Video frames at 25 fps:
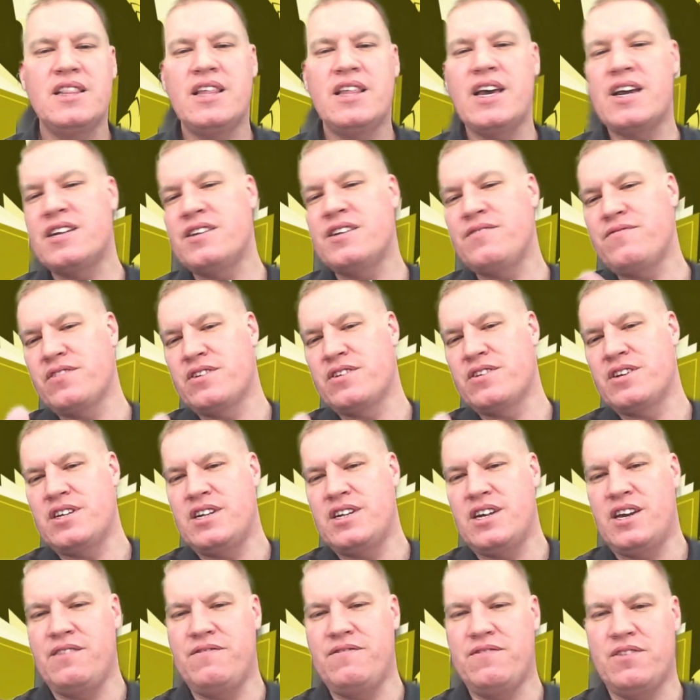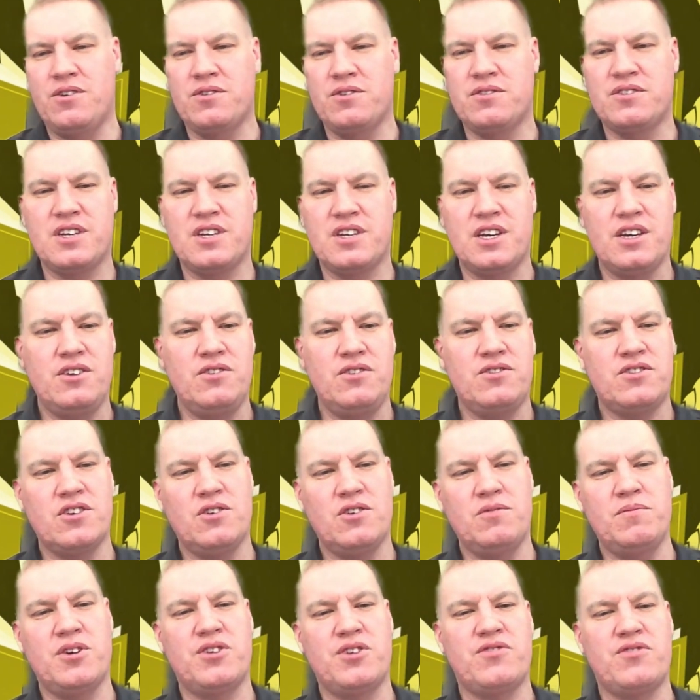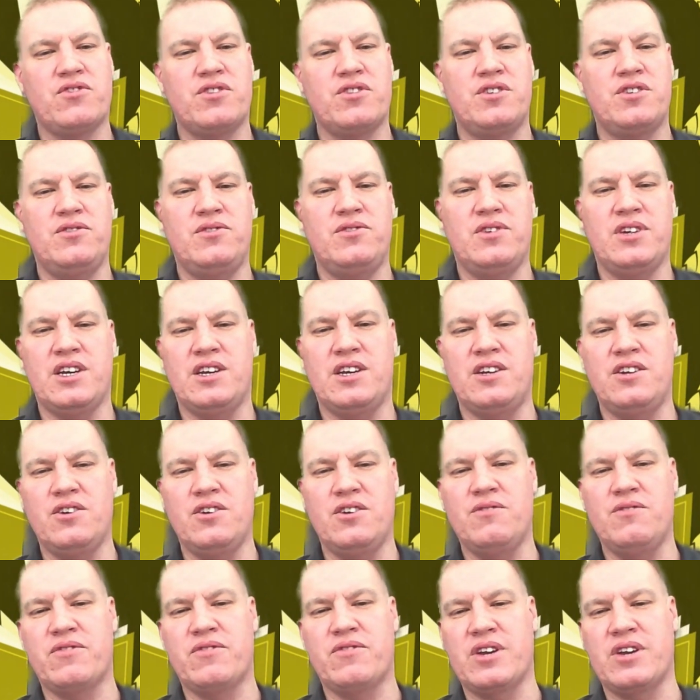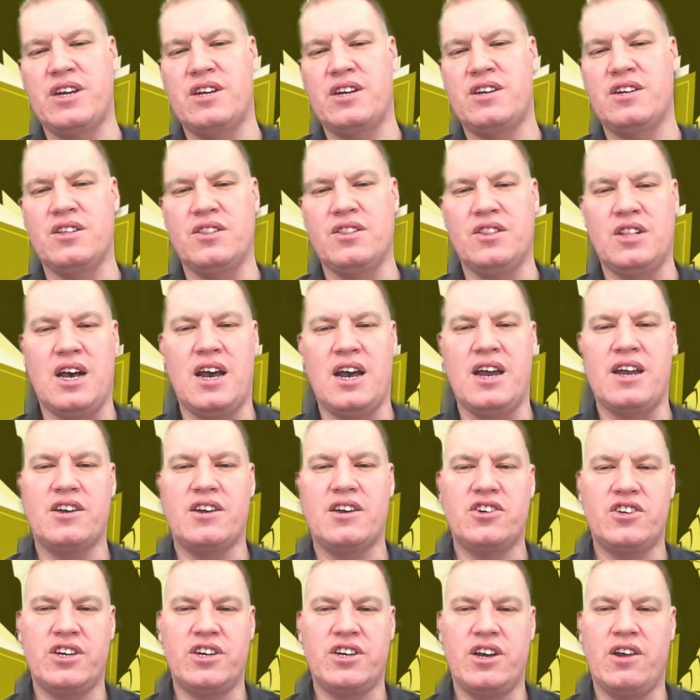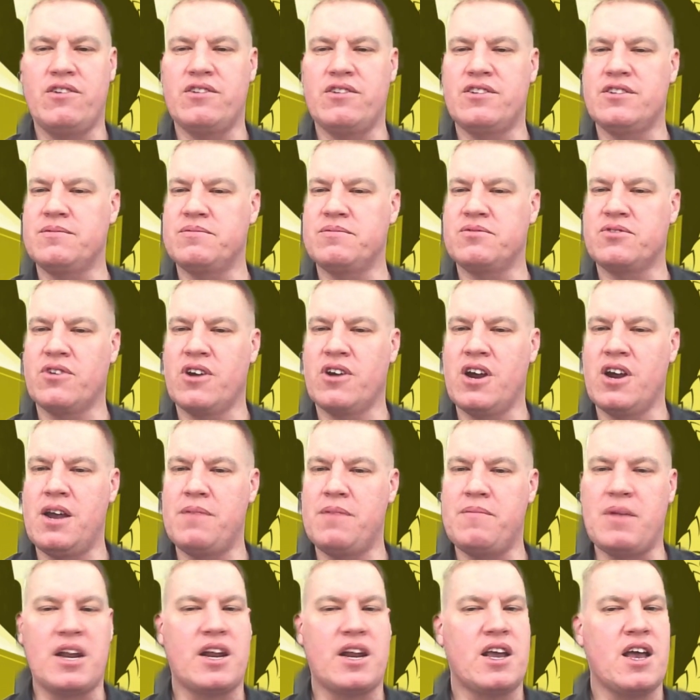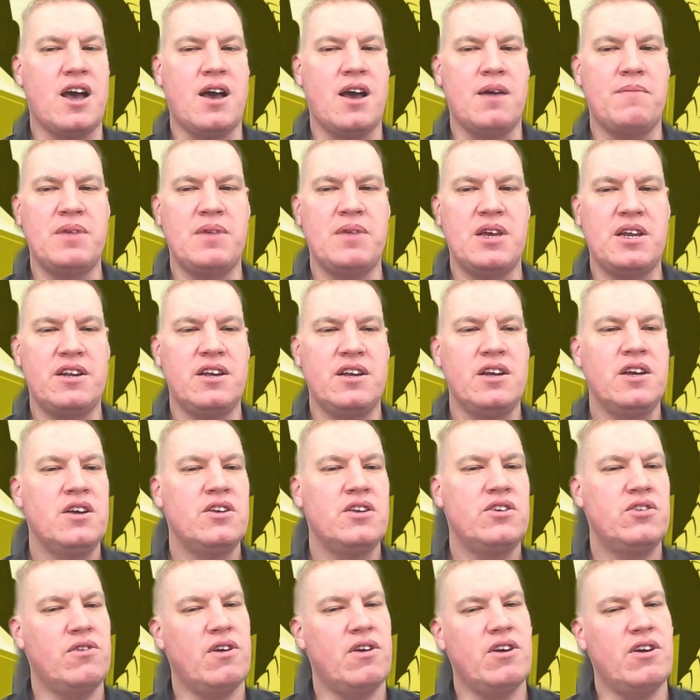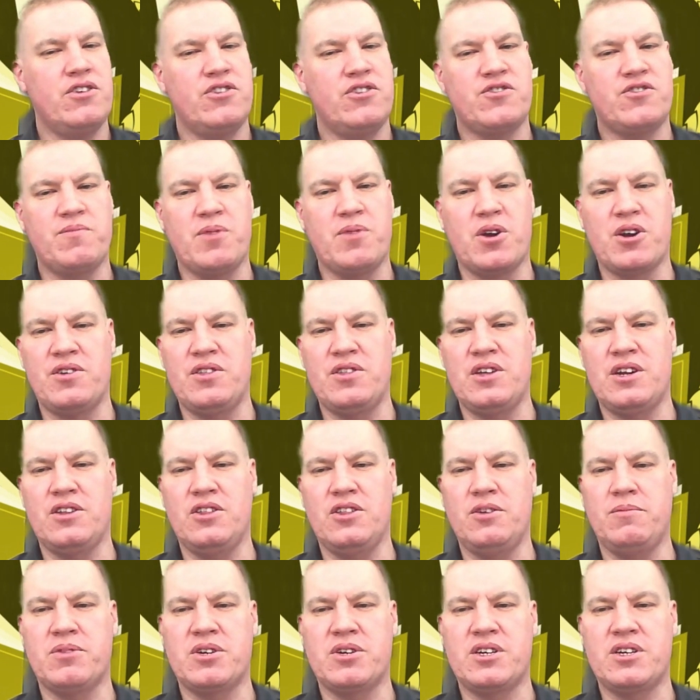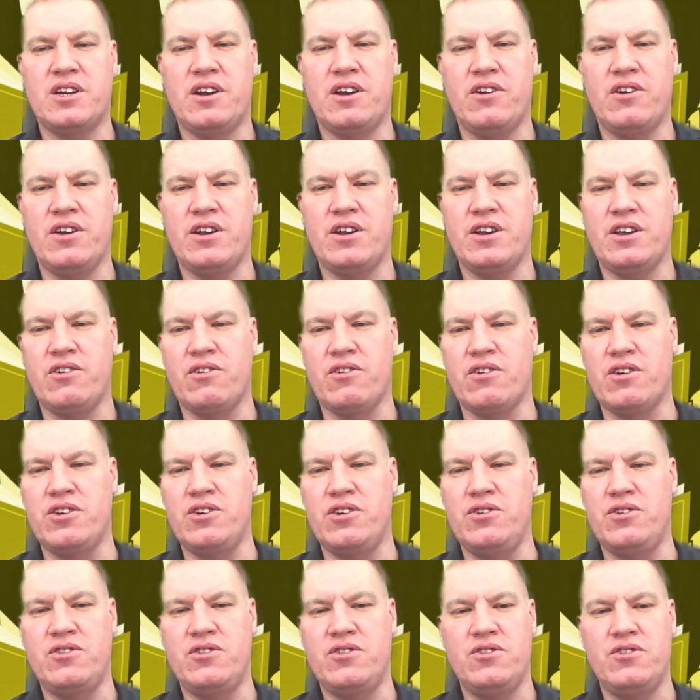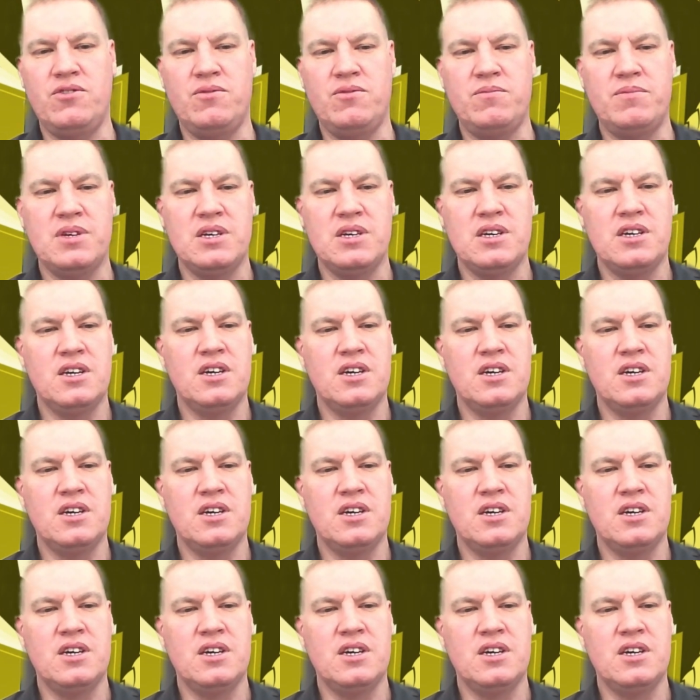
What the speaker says: That's it for today, folks. Thank you so much for tuning in. Don't forget to like, share, and subscribe, and comment to Are You Smarter Than a Libertarian here on YouTube.